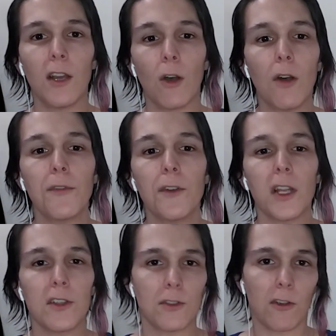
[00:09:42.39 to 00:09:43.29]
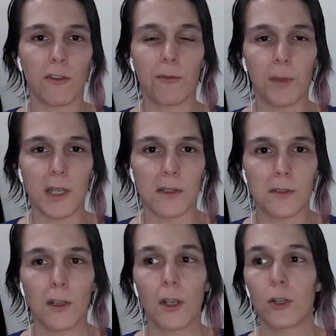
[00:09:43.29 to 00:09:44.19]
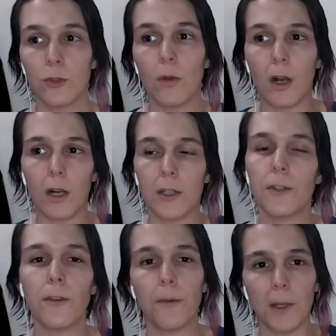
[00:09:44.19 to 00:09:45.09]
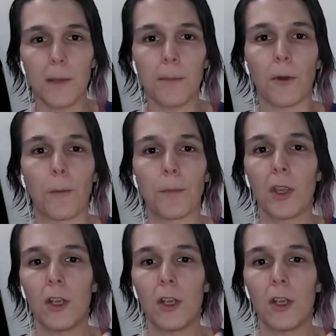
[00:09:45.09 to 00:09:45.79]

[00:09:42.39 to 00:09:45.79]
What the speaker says: offered a song of peace to honor the people,